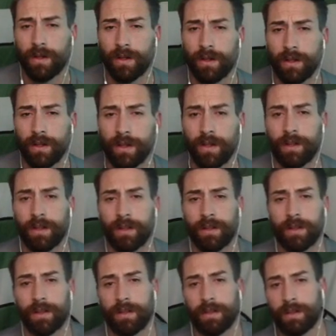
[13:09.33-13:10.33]

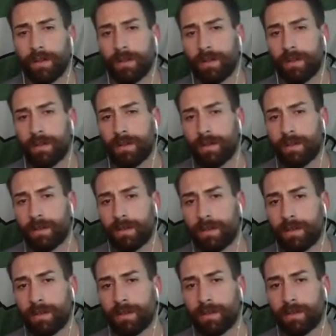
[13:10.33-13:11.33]

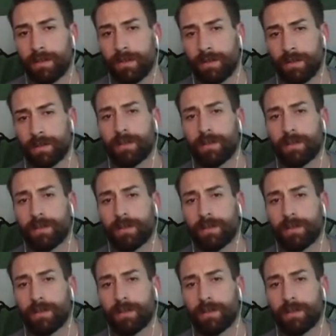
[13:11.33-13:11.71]
No words are spoken by the person on screen.